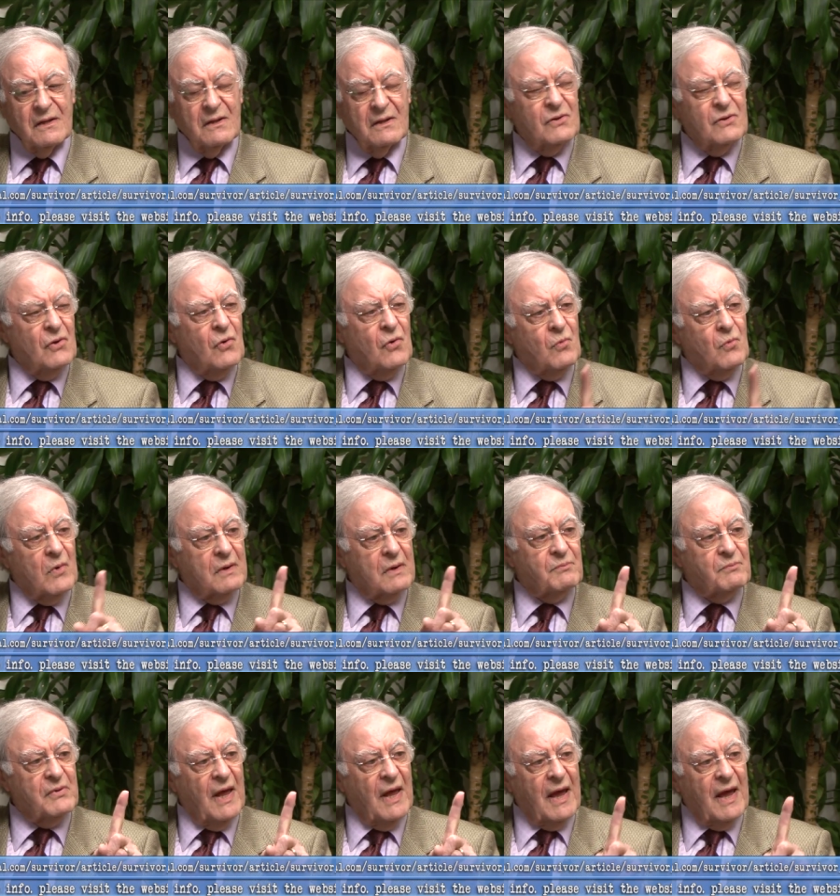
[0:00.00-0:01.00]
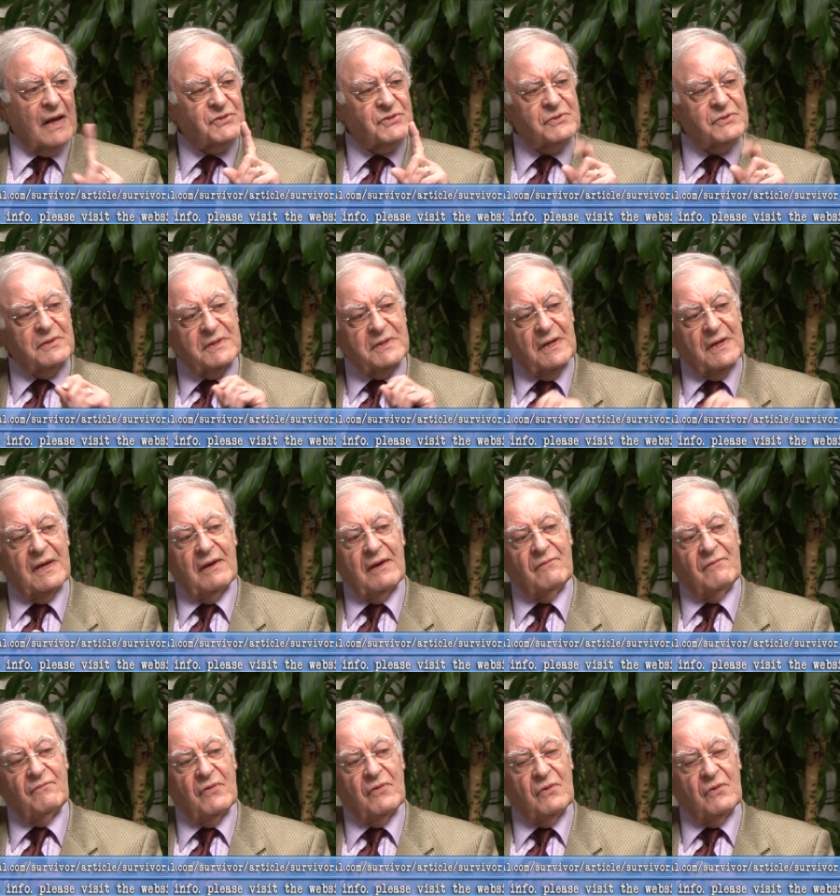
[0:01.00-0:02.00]
no one actually
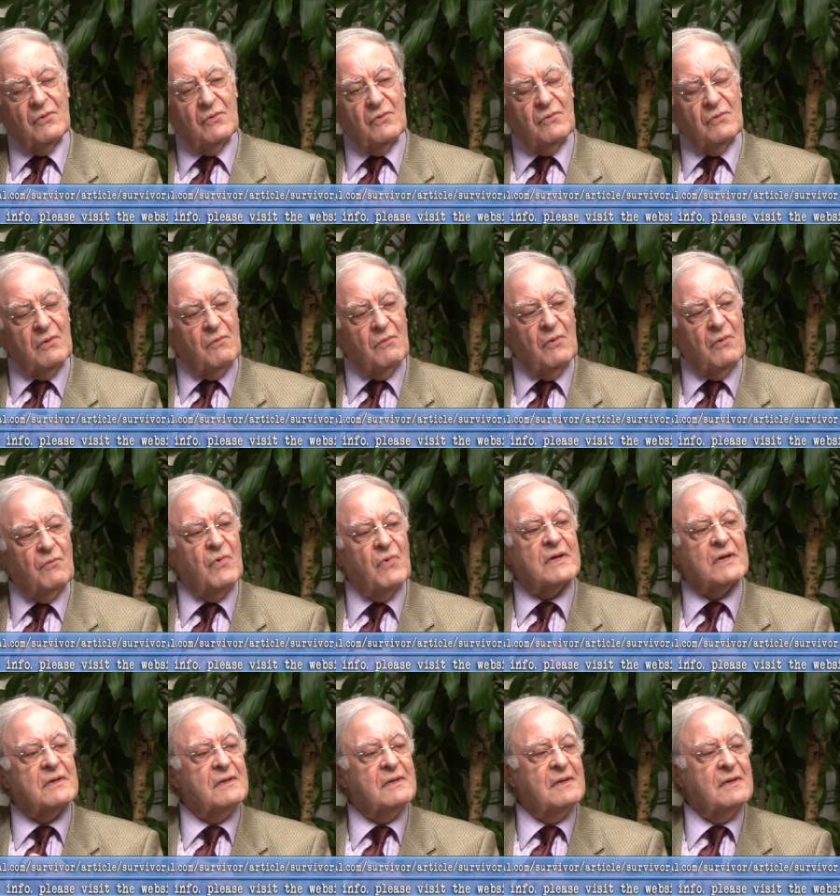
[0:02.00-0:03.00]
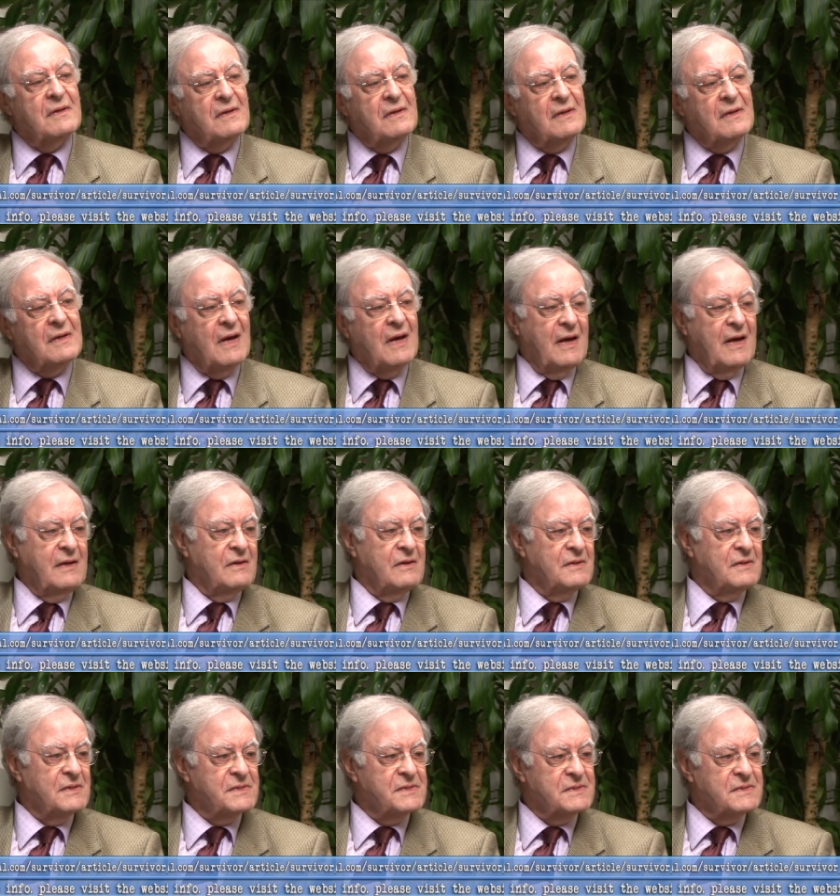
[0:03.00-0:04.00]
gave you one
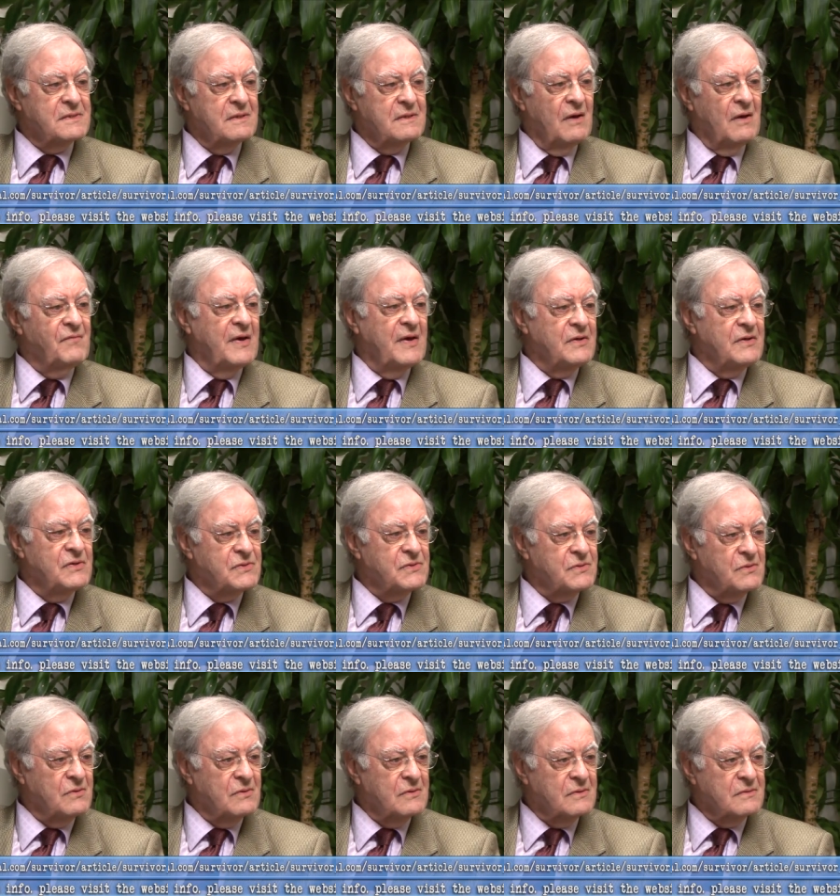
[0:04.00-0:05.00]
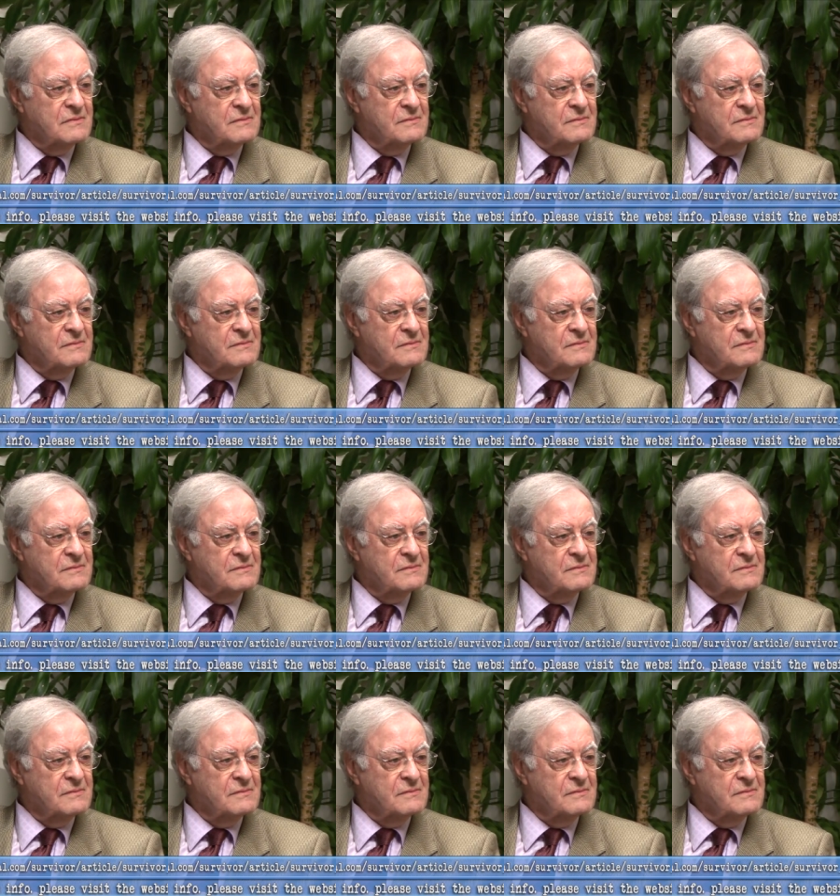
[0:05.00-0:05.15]
kindness of any sort.